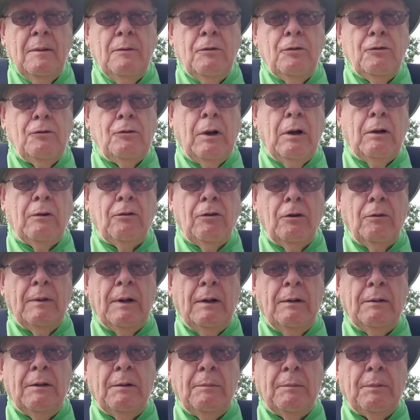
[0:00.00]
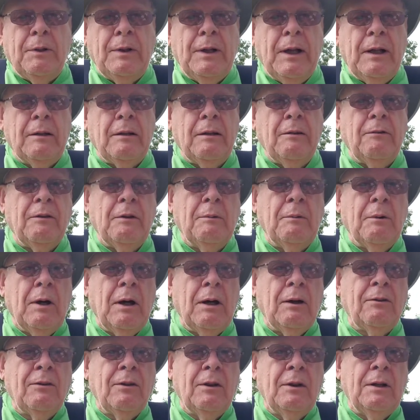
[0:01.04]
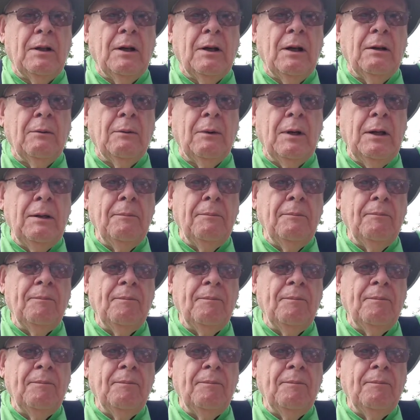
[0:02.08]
structure around it to protect it from rocks on the highway.